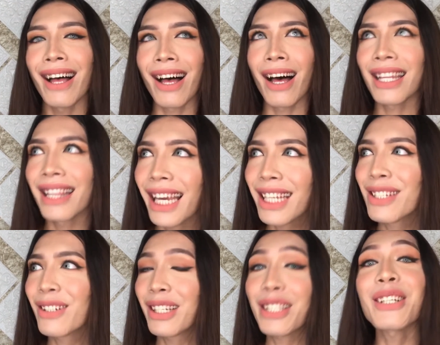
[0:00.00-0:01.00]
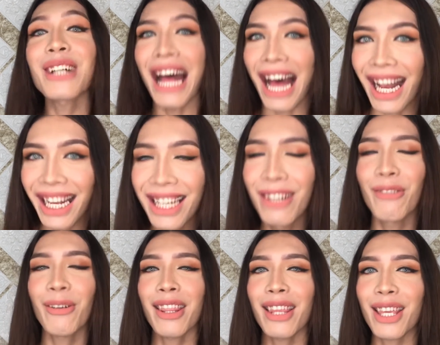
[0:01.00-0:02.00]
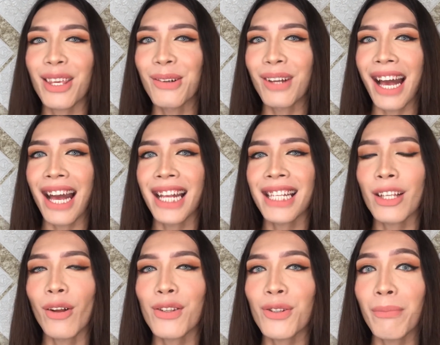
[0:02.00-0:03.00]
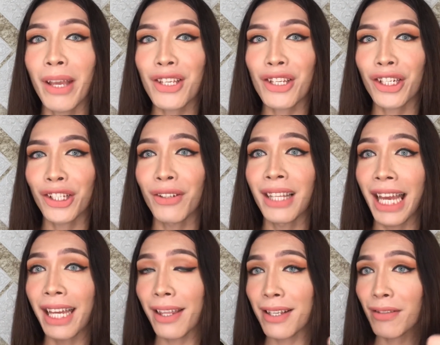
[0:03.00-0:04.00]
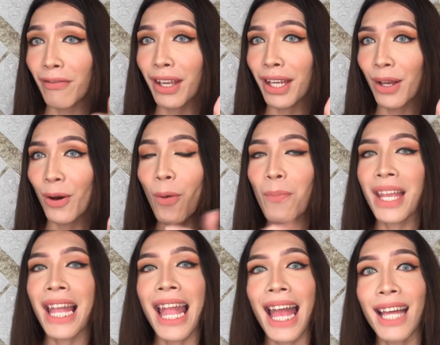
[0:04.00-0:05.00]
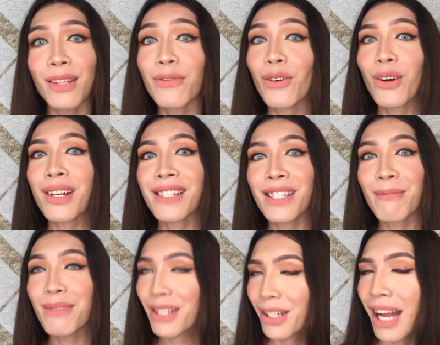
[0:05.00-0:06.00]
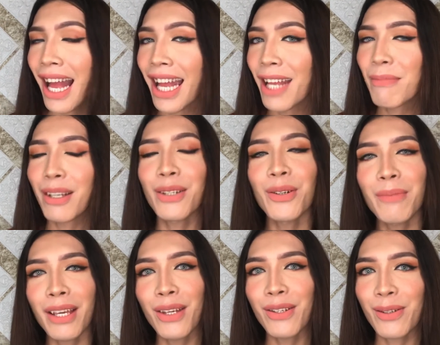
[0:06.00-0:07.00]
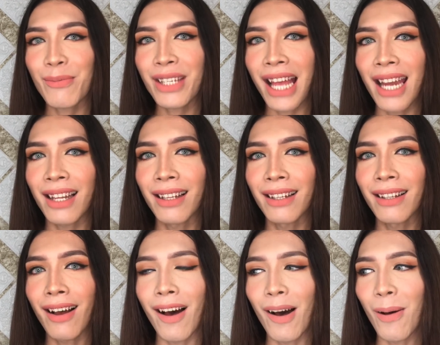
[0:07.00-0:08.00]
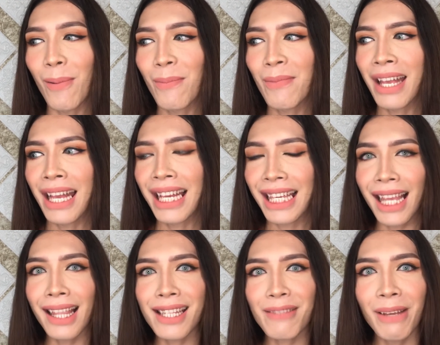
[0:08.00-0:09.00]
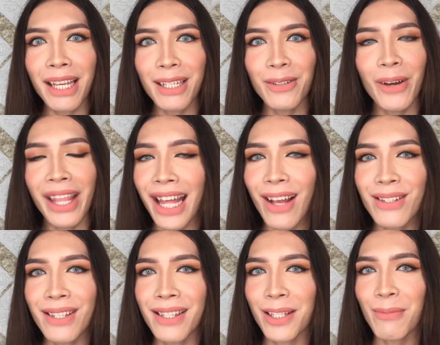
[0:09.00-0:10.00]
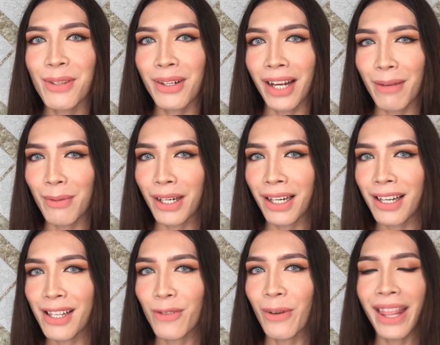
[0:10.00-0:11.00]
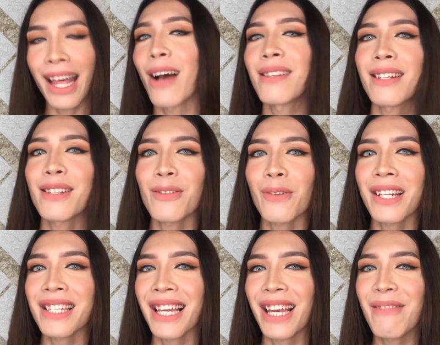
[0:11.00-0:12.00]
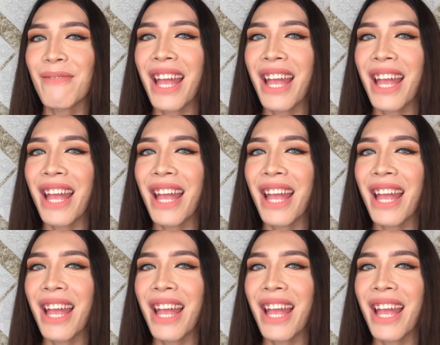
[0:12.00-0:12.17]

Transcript: I'd like to interact with you guys. Also, make sure to like this video, and of course subscribe to my YouTube channel. Yeah, let's make it to 1,000 subscribers, 1,000 Sway team.